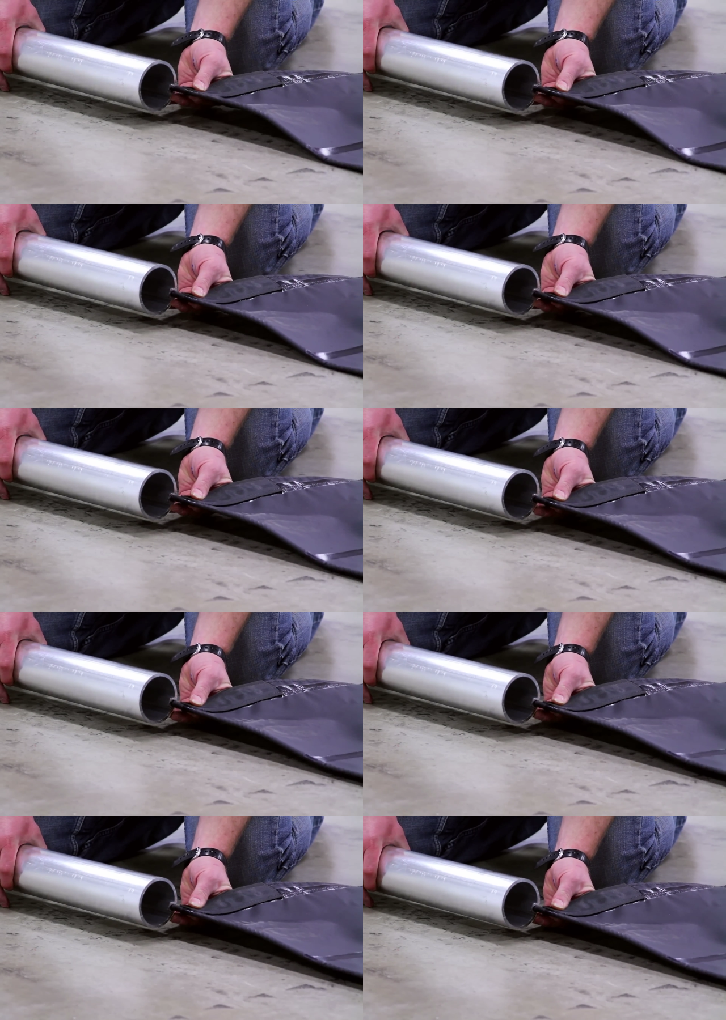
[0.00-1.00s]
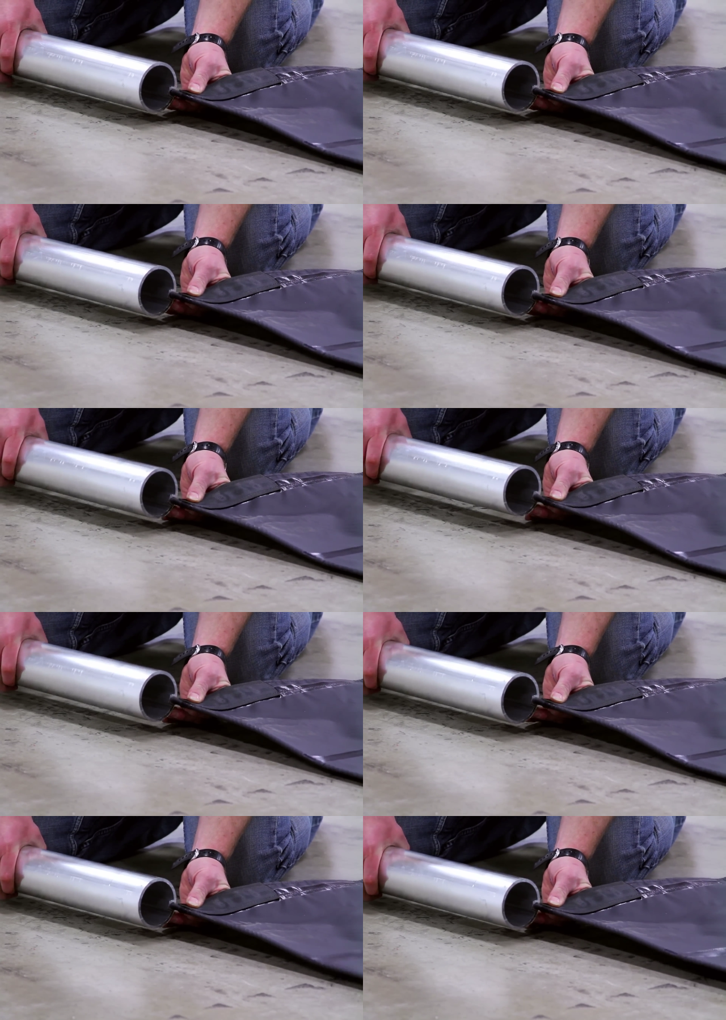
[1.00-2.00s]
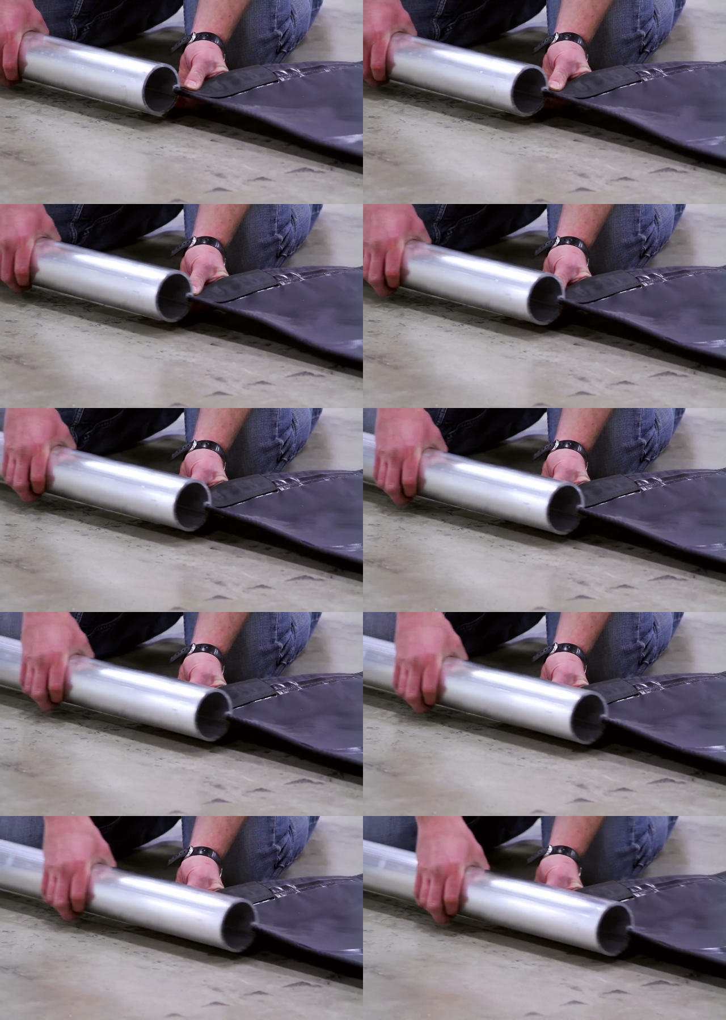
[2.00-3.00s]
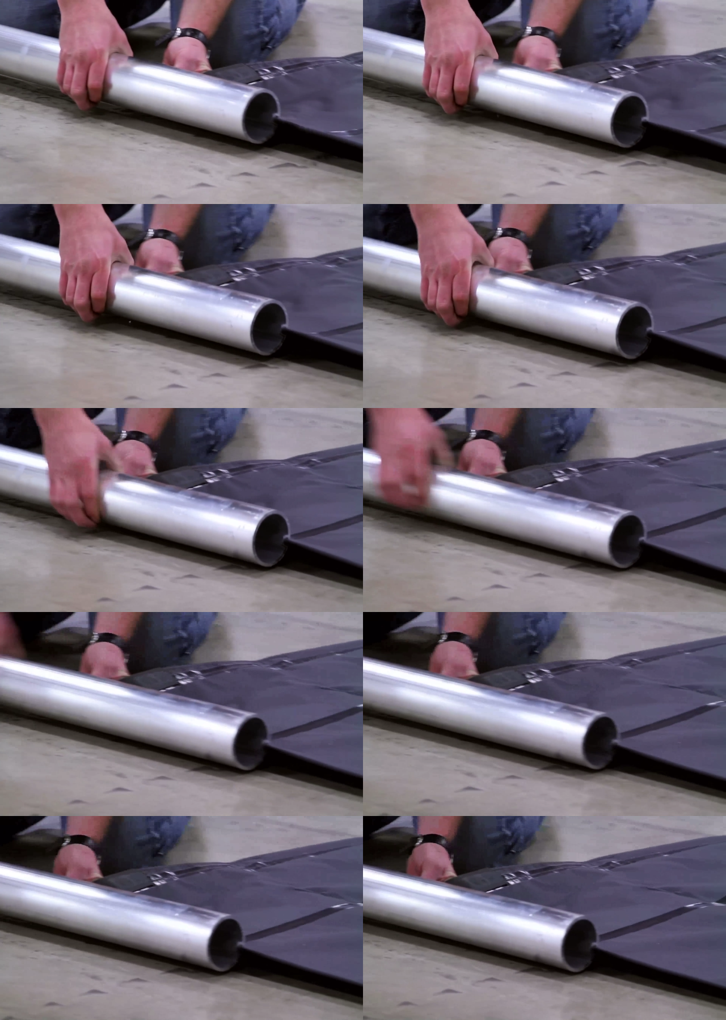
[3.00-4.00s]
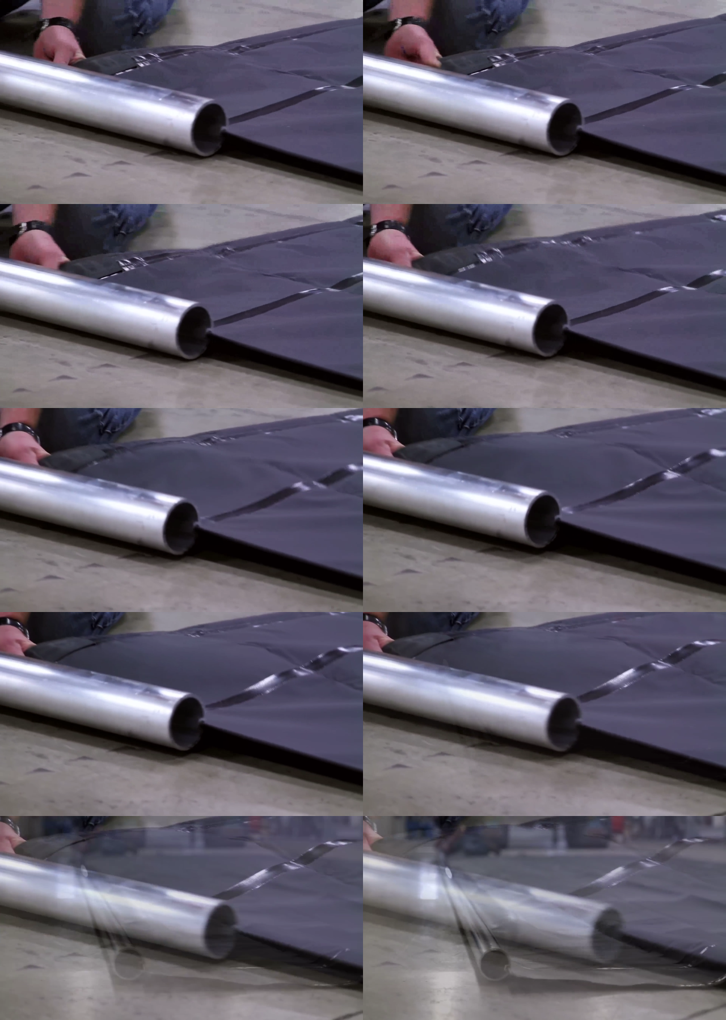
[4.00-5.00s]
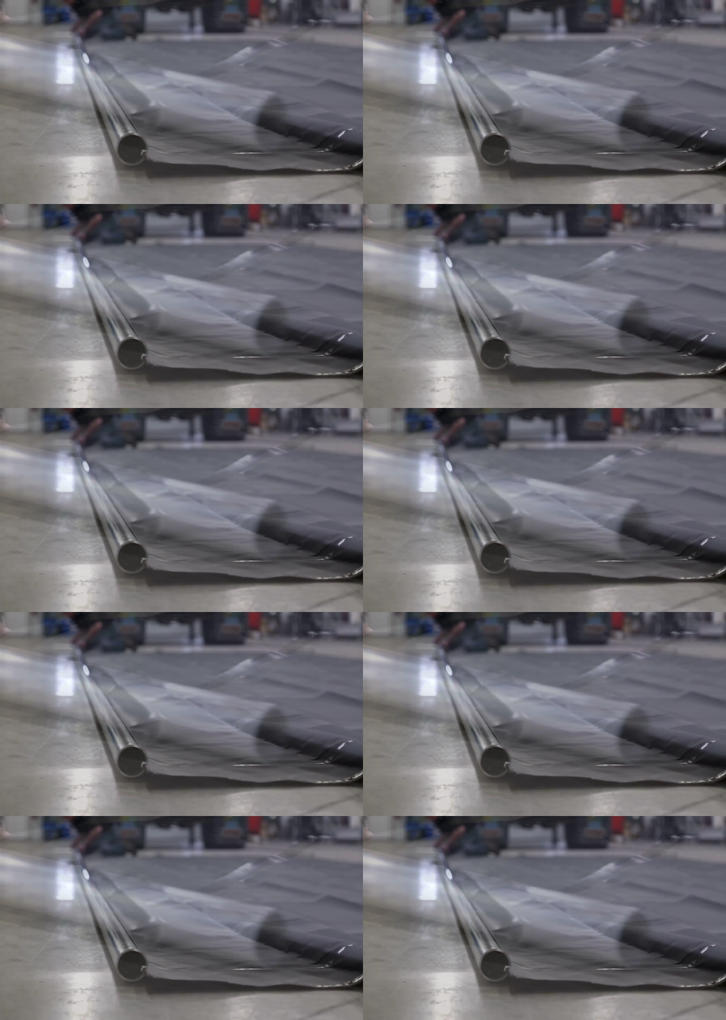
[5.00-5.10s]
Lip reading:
(no speaker visible)